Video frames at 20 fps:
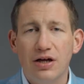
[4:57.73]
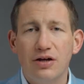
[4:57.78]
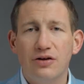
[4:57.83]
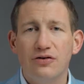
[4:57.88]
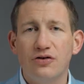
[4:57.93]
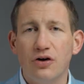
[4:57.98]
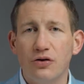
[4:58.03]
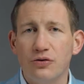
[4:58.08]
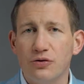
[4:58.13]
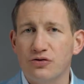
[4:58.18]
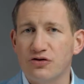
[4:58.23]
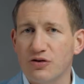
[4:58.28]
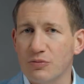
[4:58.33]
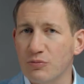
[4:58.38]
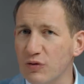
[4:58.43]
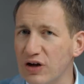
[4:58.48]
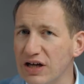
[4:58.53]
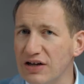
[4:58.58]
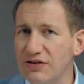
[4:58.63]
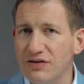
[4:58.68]
So there's
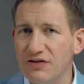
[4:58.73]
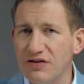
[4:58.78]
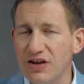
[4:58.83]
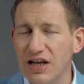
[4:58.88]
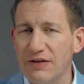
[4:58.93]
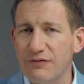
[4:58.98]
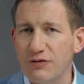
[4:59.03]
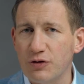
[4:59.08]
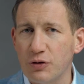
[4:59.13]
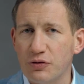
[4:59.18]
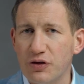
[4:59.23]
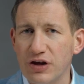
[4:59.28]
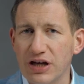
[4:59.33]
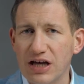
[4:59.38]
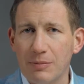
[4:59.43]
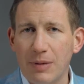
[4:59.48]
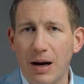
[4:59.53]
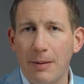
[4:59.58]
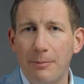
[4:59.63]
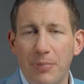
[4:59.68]
some reasons that if you're
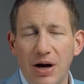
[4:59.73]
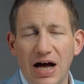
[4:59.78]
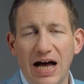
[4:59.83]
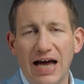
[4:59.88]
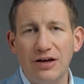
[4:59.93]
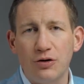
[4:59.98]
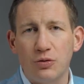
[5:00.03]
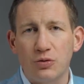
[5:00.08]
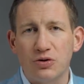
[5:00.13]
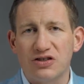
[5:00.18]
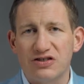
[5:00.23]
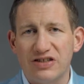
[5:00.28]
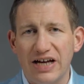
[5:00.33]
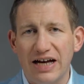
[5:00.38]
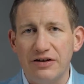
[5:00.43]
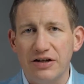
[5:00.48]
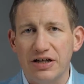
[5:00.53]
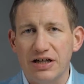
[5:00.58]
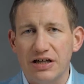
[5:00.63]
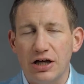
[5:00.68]
thinking about buying or
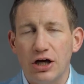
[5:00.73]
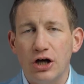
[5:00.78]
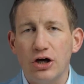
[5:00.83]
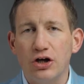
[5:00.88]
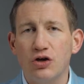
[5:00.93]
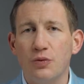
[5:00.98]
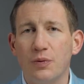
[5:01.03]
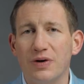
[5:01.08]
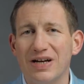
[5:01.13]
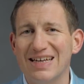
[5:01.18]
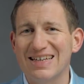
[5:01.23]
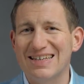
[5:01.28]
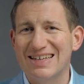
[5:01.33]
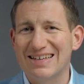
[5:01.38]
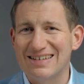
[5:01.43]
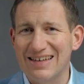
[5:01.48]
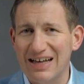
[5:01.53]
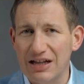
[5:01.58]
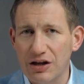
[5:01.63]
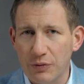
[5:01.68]
selling, you want to
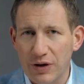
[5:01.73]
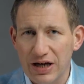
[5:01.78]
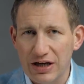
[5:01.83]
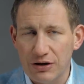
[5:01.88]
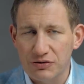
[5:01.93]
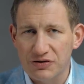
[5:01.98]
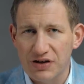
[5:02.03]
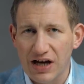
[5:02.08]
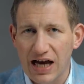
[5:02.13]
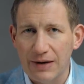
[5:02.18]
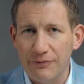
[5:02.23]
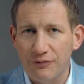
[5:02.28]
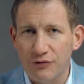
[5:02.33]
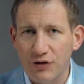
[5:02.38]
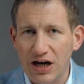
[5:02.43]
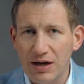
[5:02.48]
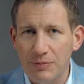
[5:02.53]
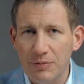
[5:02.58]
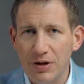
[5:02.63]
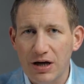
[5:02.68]
accelerate your time
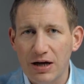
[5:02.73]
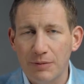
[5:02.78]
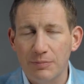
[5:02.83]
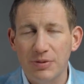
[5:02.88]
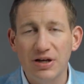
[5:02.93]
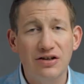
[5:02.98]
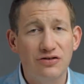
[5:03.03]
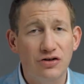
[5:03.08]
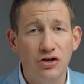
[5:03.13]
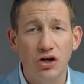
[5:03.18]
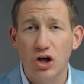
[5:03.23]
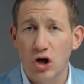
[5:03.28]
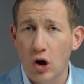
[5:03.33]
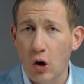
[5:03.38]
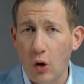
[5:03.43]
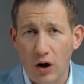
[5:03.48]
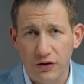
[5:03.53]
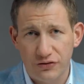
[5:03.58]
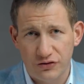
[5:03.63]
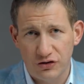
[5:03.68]
frame because it could
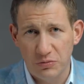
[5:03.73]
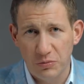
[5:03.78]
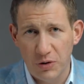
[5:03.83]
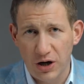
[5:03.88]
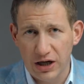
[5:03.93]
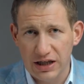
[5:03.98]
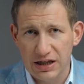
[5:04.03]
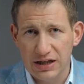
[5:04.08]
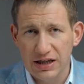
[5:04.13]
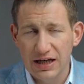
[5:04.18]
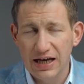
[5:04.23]
cost you money.